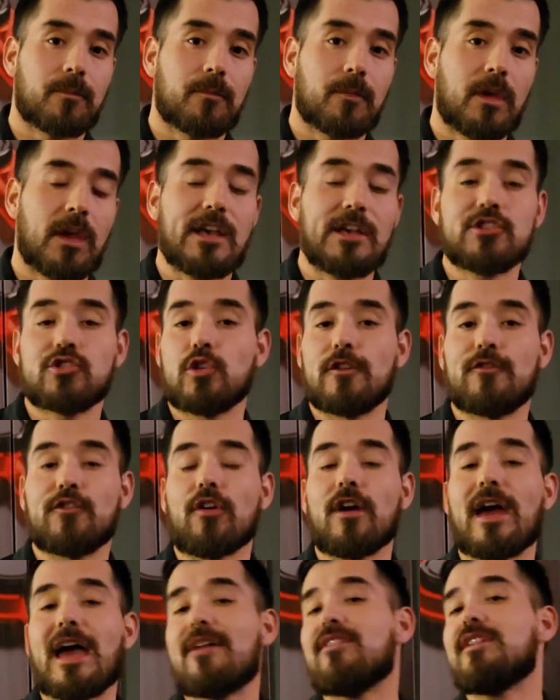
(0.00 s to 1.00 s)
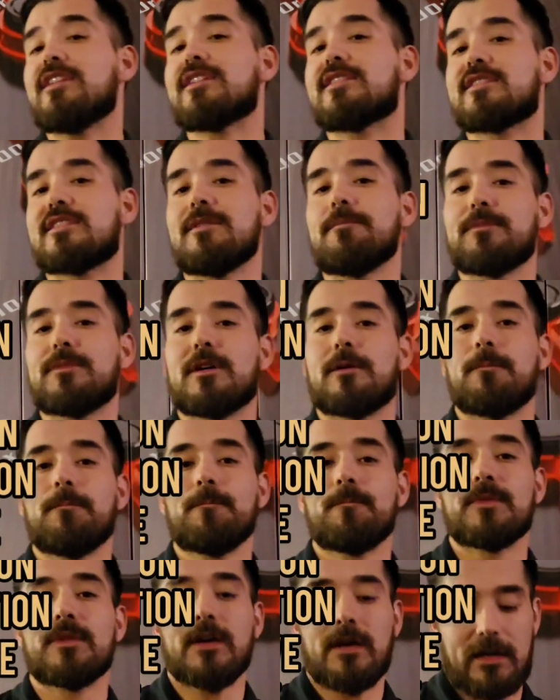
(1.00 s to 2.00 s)
Okay, so if you're having the symptom
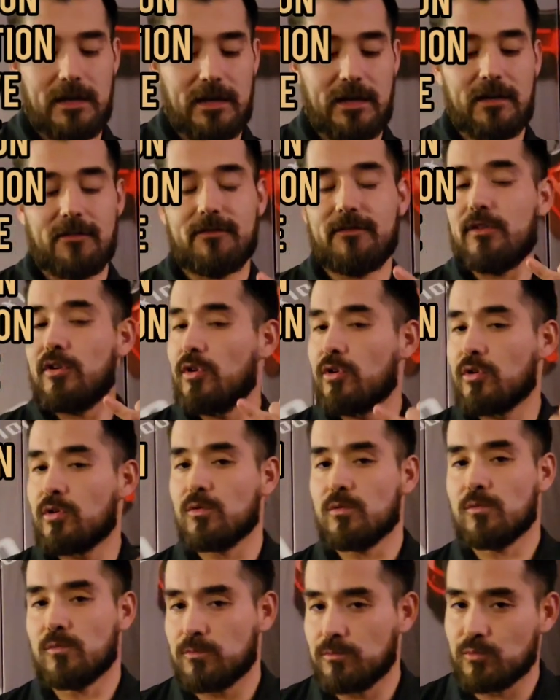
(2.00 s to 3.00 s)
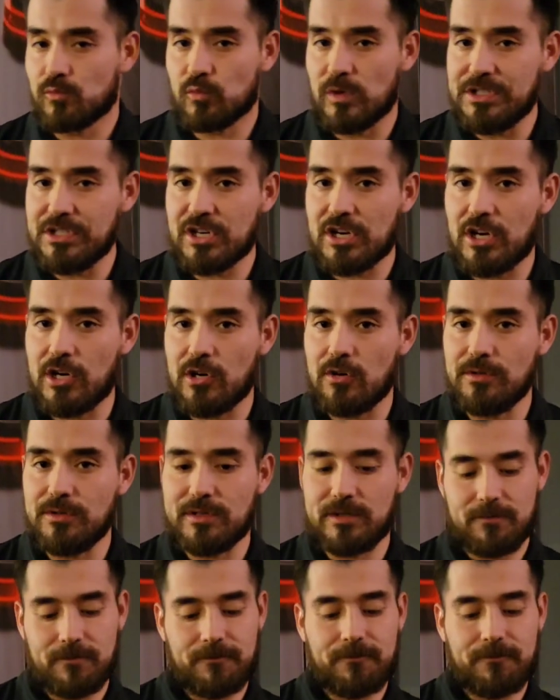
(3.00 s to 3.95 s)
of rich codes,